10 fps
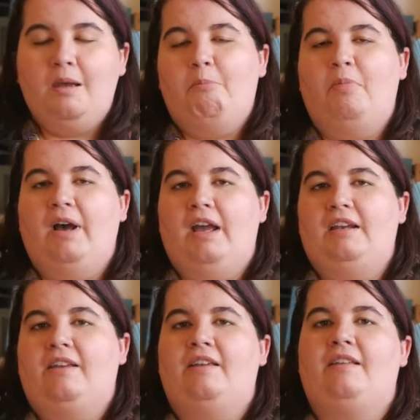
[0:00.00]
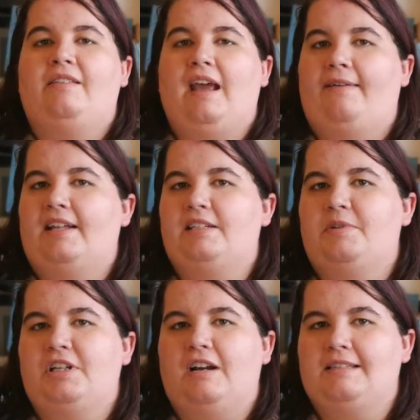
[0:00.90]
But yeah, that's how
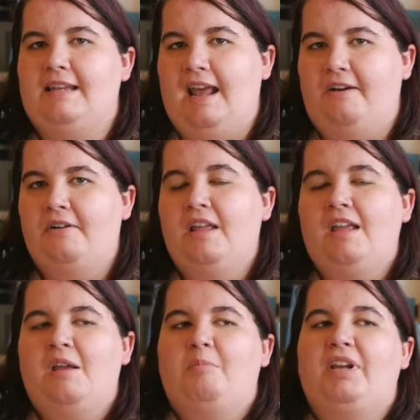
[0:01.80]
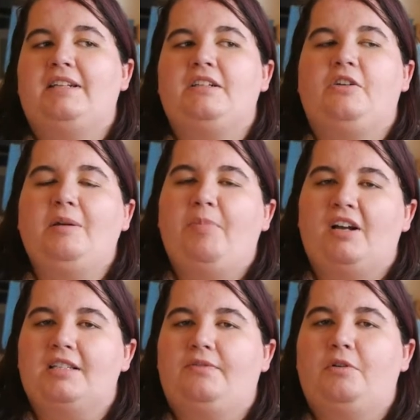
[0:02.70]
much it costs now. But it's a great
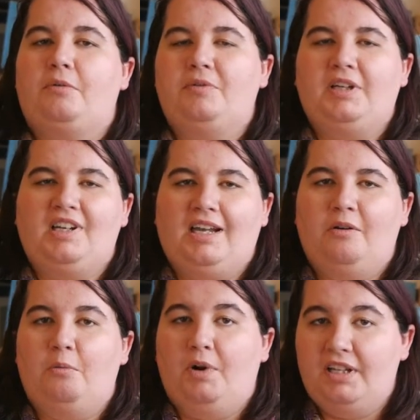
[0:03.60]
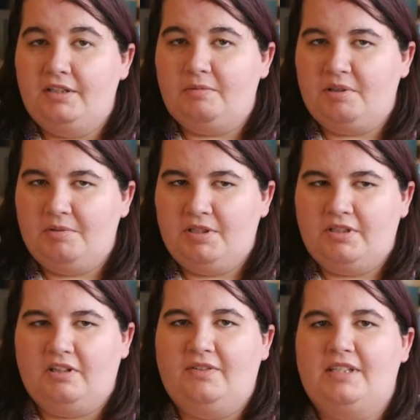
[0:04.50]
box if you're only going to get one subscription
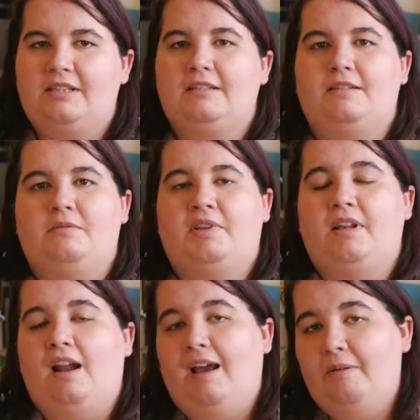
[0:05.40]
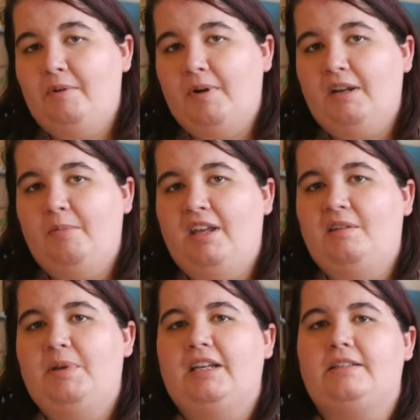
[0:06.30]
service. This is the one that I would
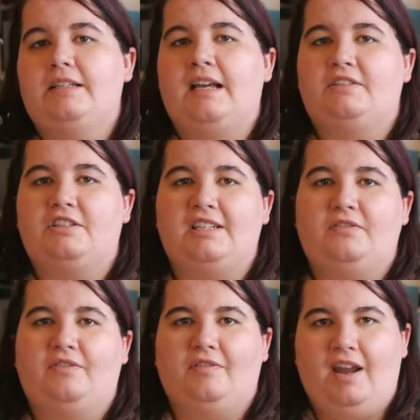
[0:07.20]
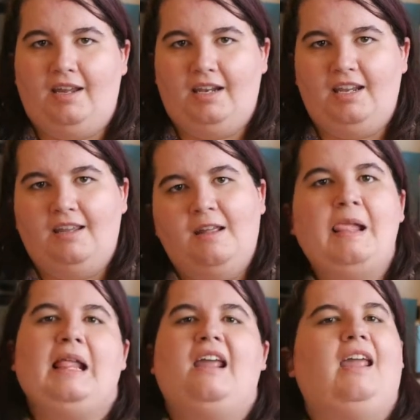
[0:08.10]
recommend because it has such variety.
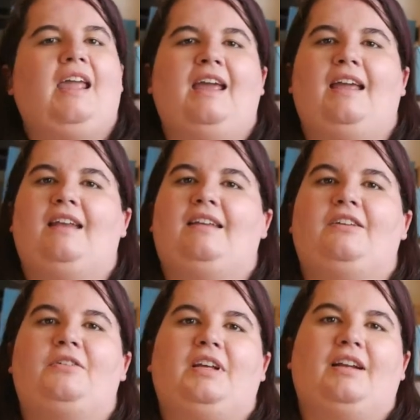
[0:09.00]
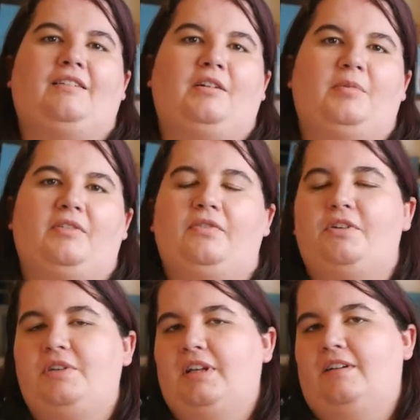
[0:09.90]
And you can get a little bit of
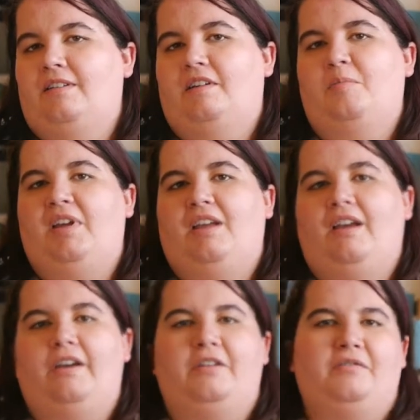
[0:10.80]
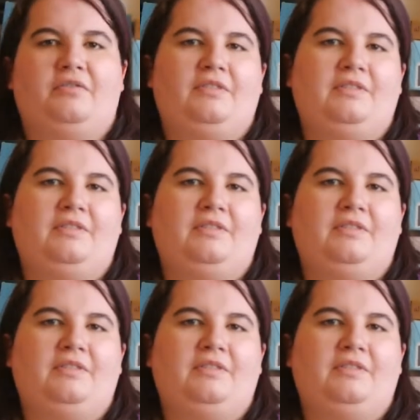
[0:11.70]
food, you get a little bit of